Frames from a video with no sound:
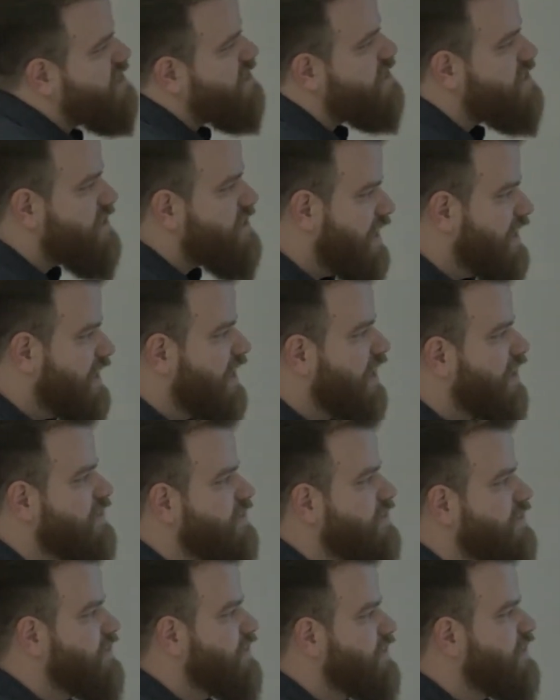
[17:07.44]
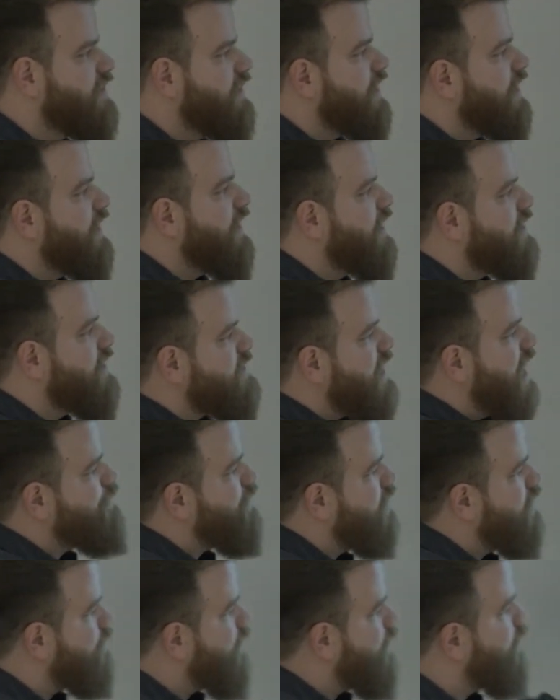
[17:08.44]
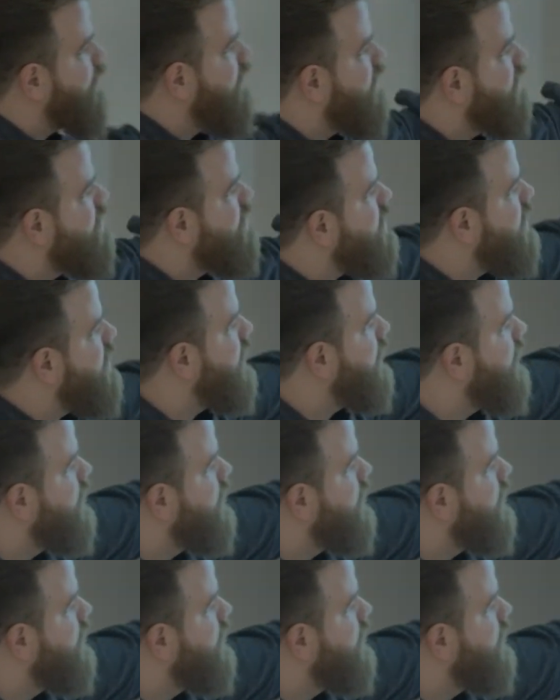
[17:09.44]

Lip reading: a slightly altered example, but we're using